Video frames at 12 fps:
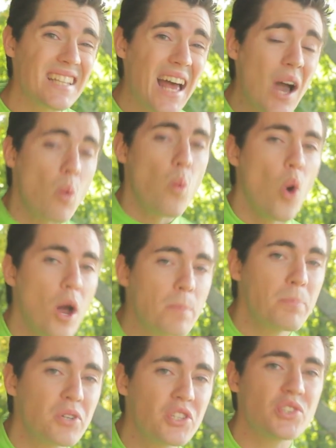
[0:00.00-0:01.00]
that
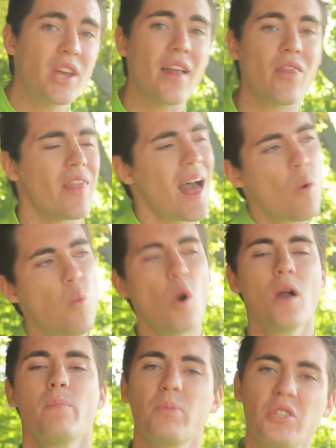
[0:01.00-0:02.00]
1%. That
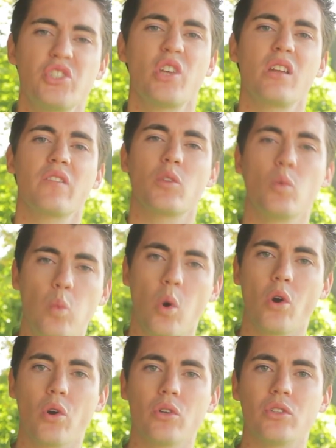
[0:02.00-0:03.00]
1% of the
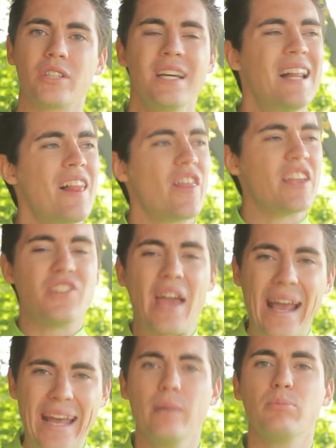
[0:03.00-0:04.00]
world that is
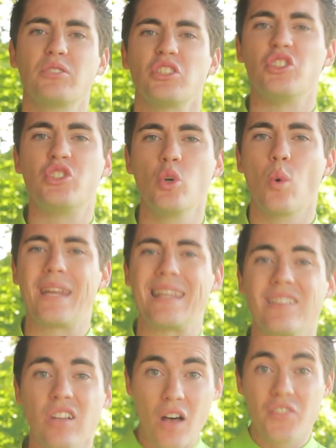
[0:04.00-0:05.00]
able to do what he
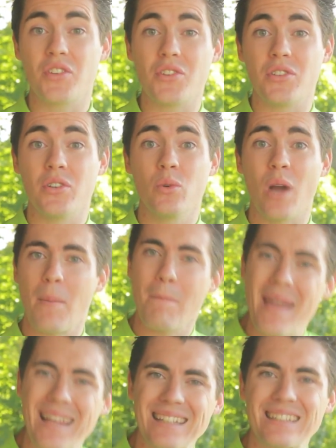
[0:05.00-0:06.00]
loves to do and make a